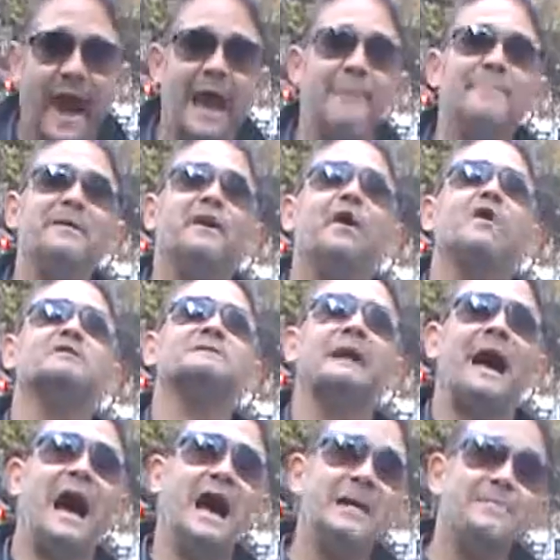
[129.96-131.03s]
and because
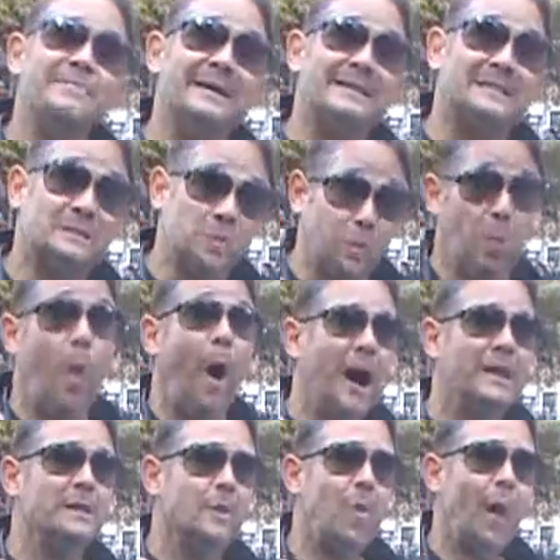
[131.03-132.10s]
I missed
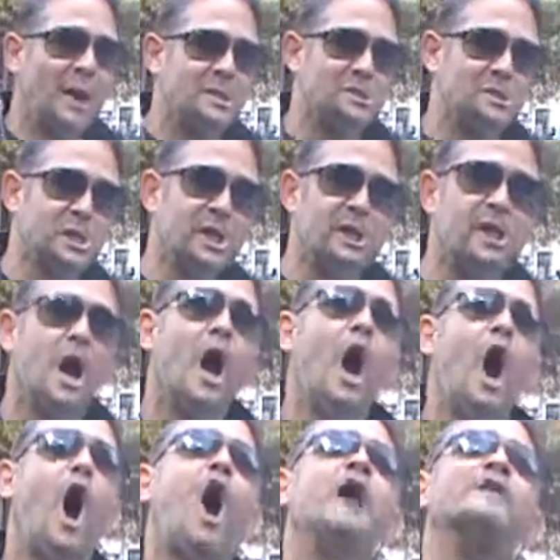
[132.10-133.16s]
one question
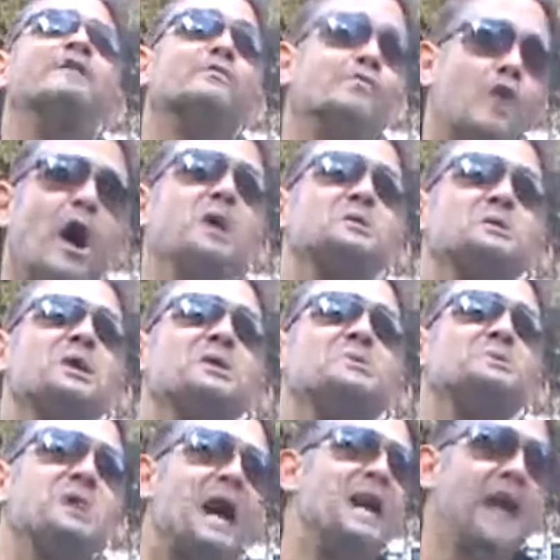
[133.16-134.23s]
on Rosh
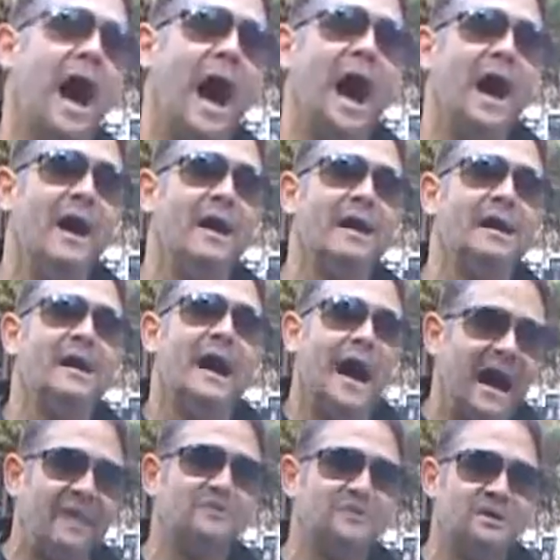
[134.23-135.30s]
Hashanah
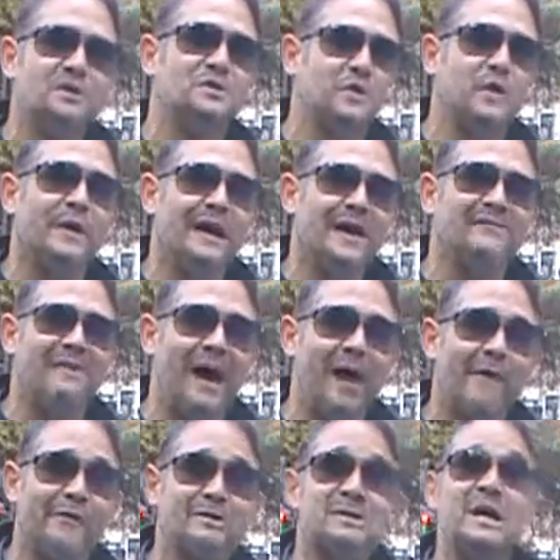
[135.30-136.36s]
after 2.5
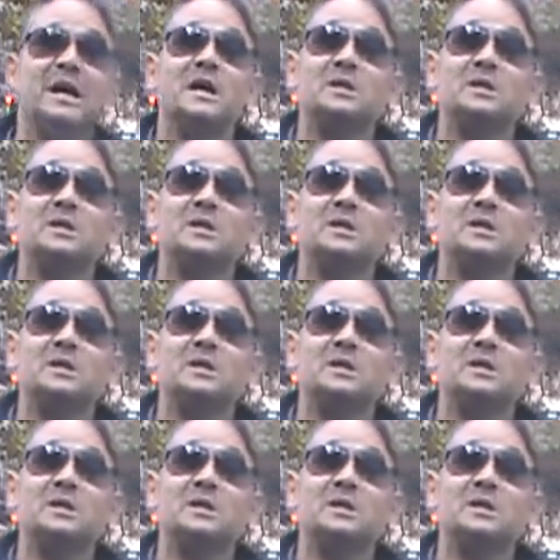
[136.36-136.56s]
hours,